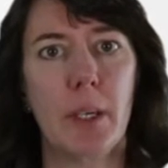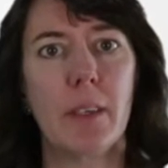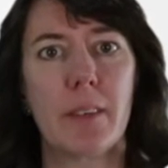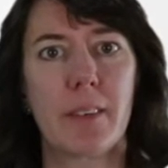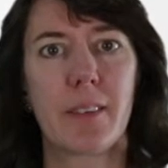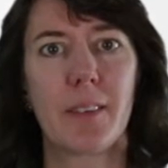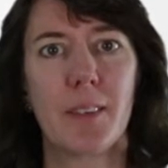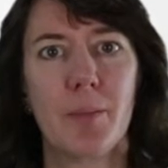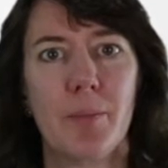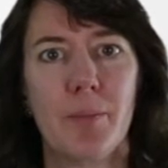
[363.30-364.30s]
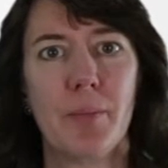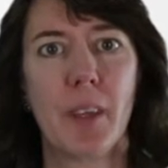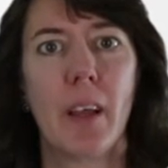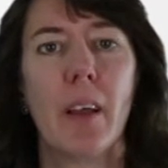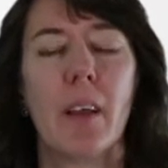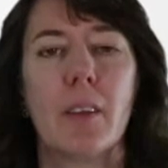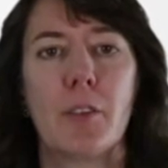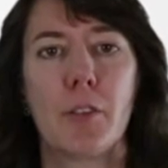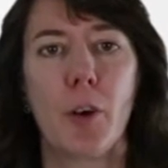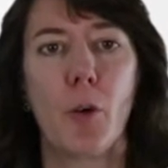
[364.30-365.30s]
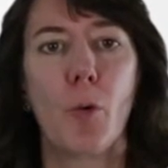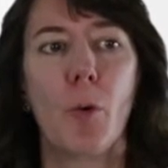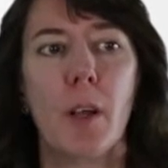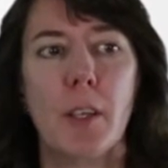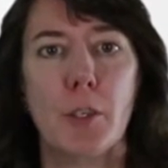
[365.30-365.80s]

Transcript: beats. So